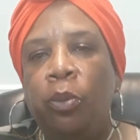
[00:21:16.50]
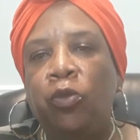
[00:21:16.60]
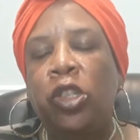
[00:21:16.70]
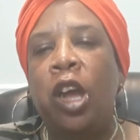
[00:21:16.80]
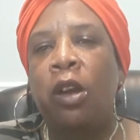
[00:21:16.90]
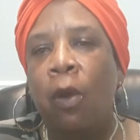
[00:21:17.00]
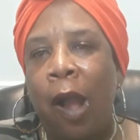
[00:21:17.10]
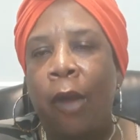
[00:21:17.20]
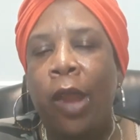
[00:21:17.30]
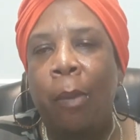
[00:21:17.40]
See, I go
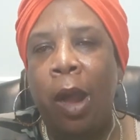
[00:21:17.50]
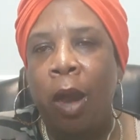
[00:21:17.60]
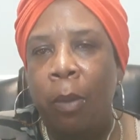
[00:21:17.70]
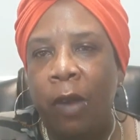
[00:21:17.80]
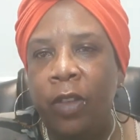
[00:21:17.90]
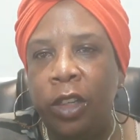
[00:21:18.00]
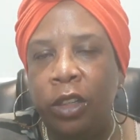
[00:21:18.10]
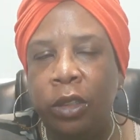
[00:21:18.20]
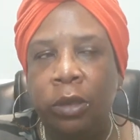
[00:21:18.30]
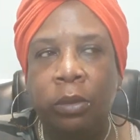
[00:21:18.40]
out and I buy all my veggies.